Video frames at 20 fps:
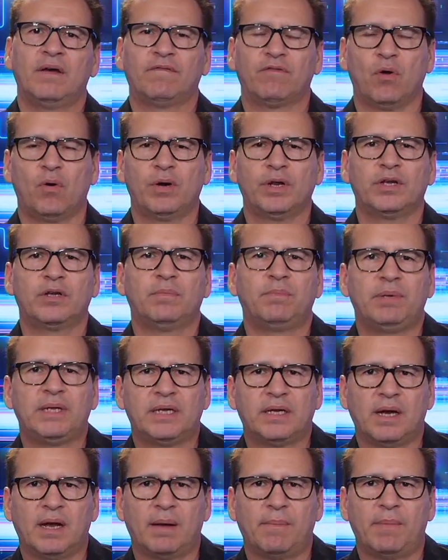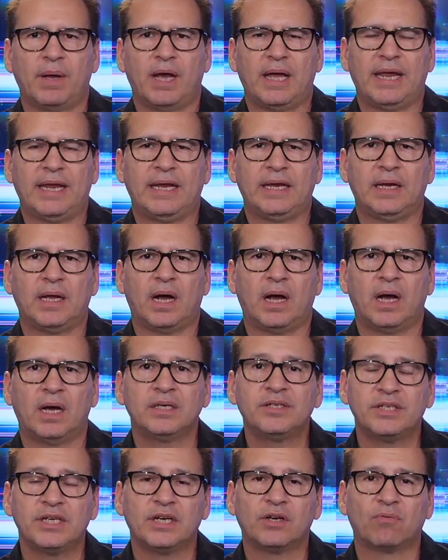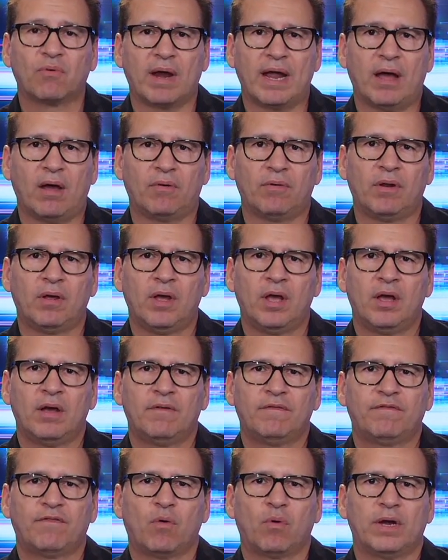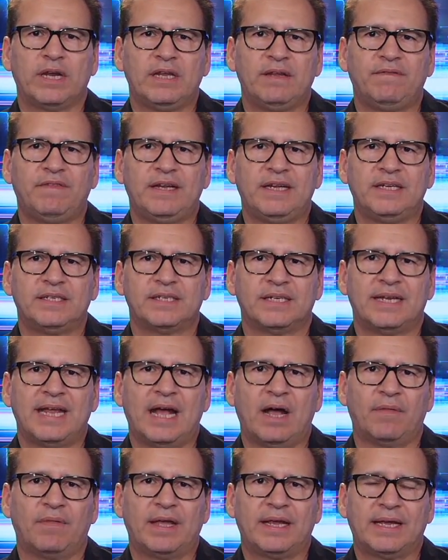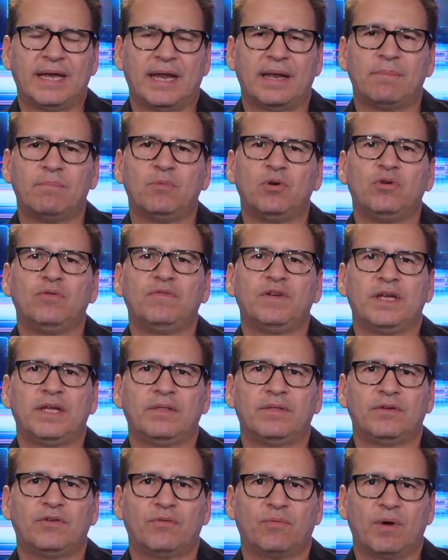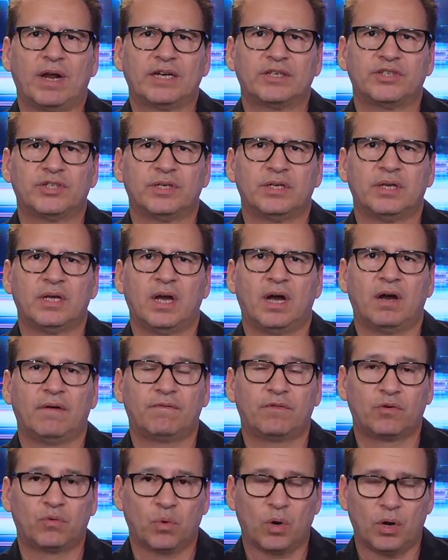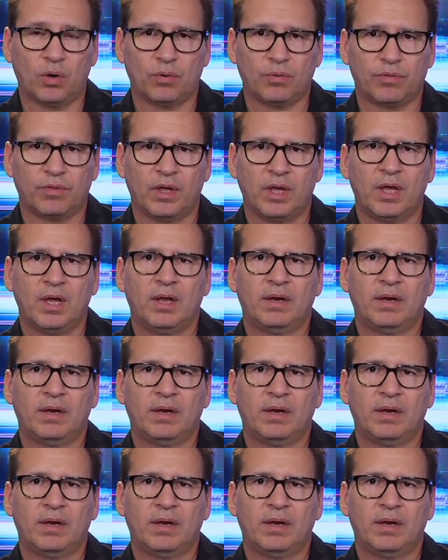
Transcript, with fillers: Florida could become a hunting ground for E Vs and how they kind of move in the direction of growth.